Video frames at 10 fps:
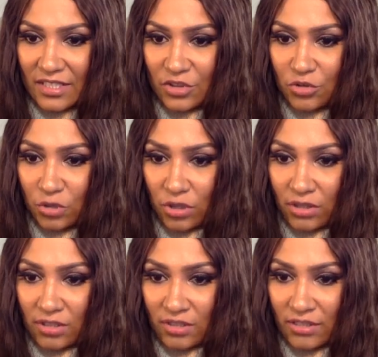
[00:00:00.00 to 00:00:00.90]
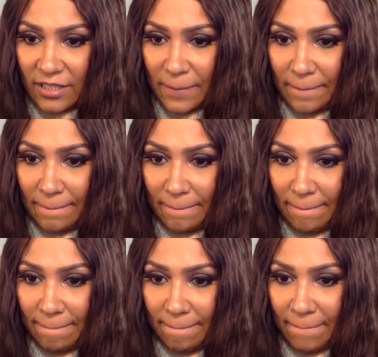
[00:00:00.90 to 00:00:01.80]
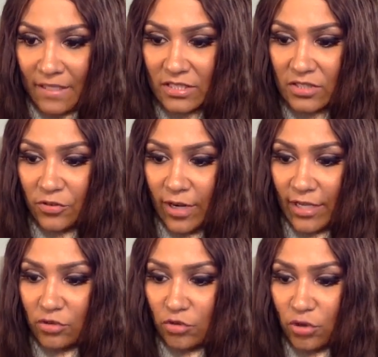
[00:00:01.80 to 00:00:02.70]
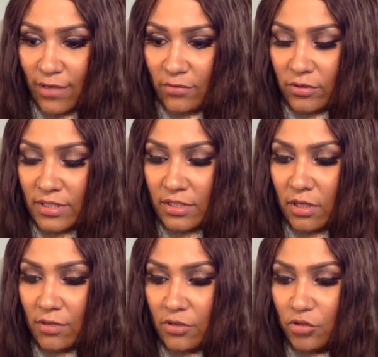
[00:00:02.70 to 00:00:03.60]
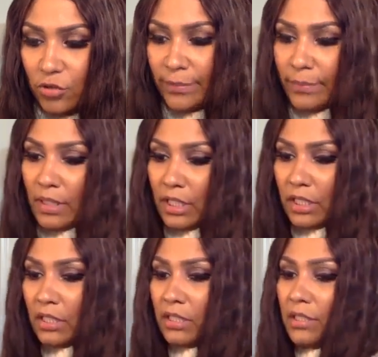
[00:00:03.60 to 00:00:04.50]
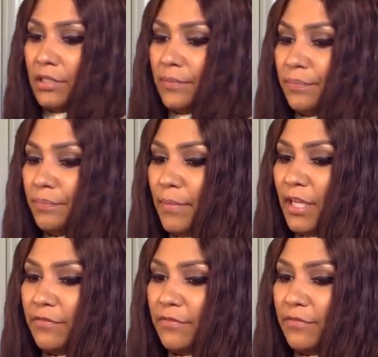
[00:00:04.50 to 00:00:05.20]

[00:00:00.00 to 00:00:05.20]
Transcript: it is strong. Okay. This is for astral travel. It's called the Dream Blend. Man